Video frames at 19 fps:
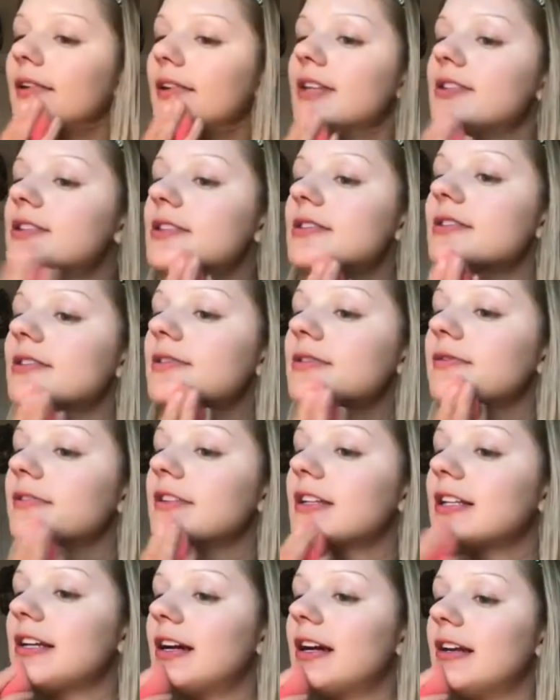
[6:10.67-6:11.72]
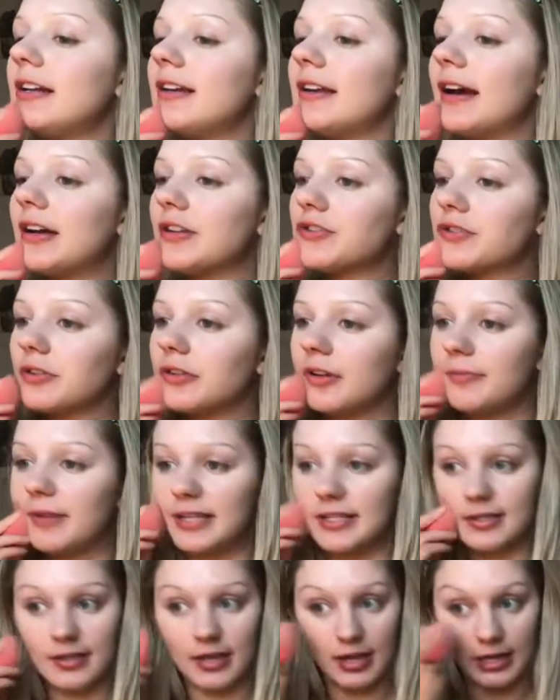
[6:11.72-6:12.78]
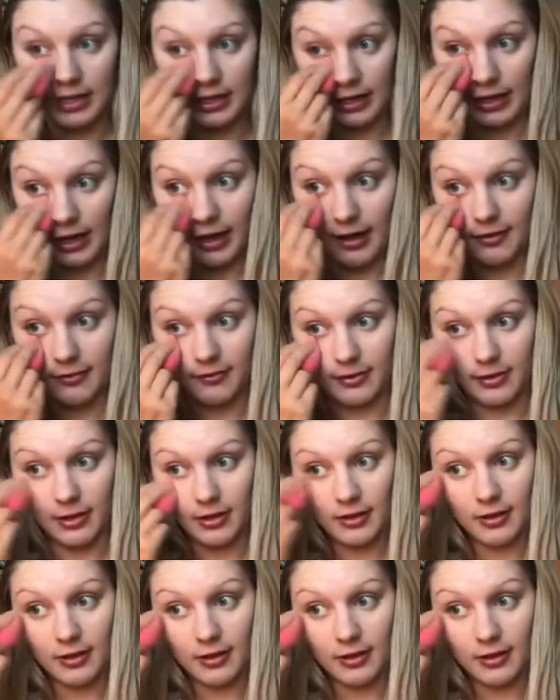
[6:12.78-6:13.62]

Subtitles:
It just looks really unnatural on my skin, and I have